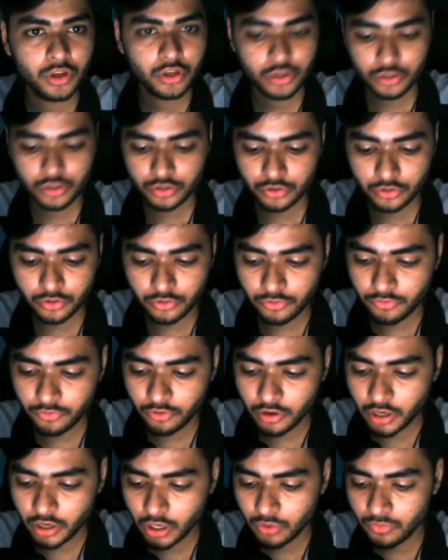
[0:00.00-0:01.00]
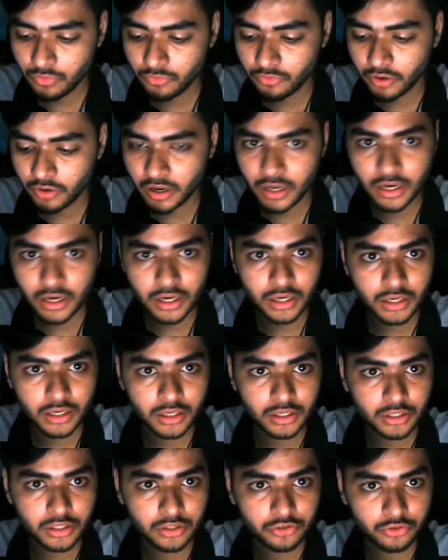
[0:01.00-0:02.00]
So for now,
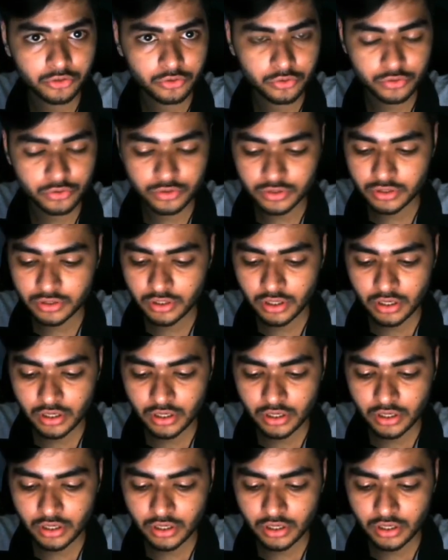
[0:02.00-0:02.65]
I'll use